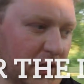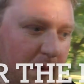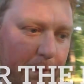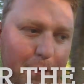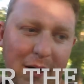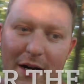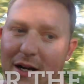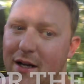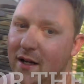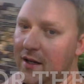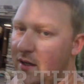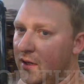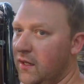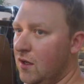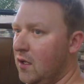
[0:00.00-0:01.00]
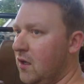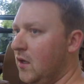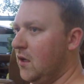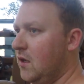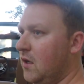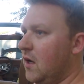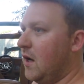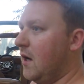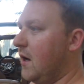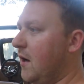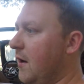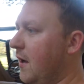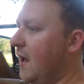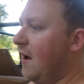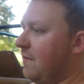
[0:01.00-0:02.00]
my
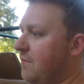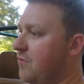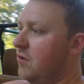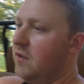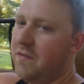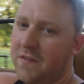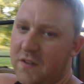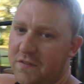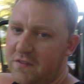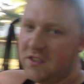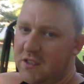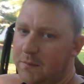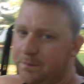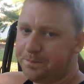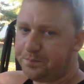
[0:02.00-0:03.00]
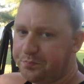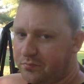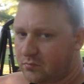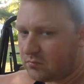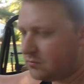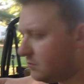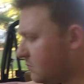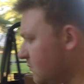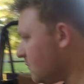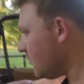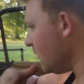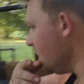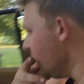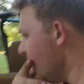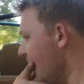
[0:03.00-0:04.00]
F350
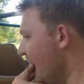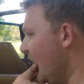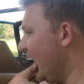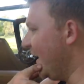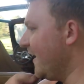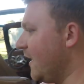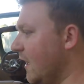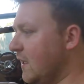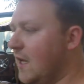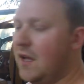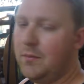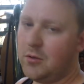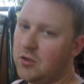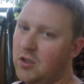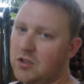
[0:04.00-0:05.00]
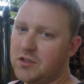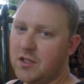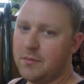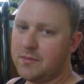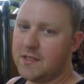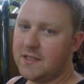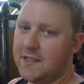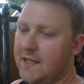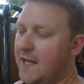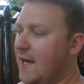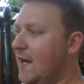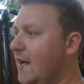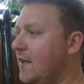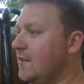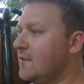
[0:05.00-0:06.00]
and I came across something
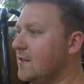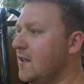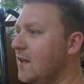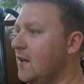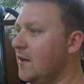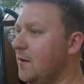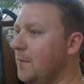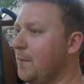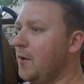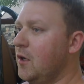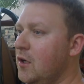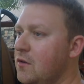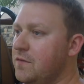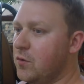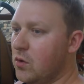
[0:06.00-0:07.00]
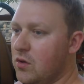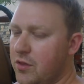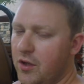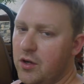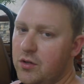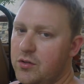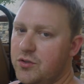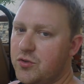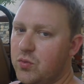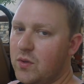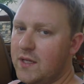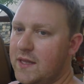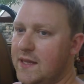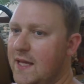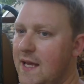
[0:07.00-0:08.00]
that for those
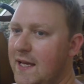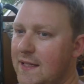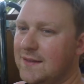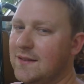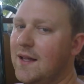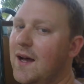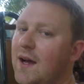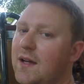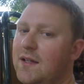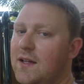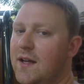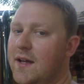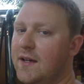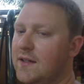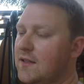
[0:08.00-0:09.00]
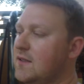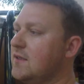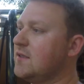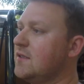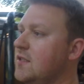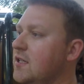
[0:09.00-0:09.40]
with a Line-X